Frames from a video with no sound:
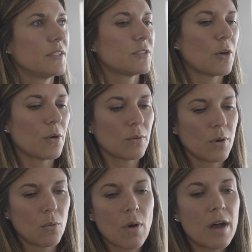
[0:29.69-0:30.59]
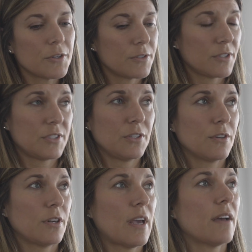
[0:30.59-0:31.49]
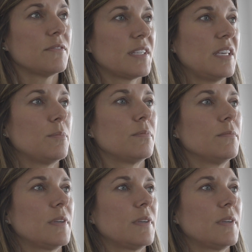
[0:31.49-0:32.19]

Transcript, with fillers: So while you're nursing, you're gonna have to keep